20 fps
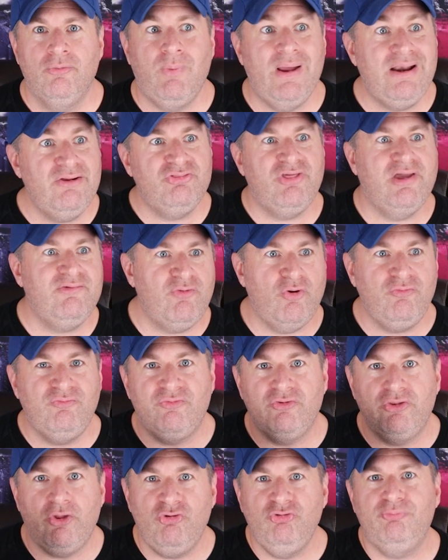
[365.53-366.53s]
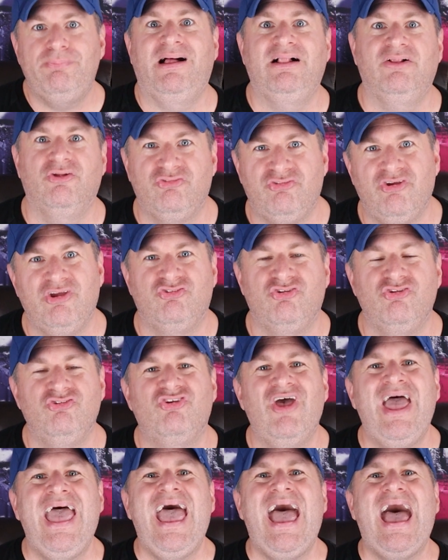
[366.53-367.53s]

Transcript: Why don't they vote for those politicians?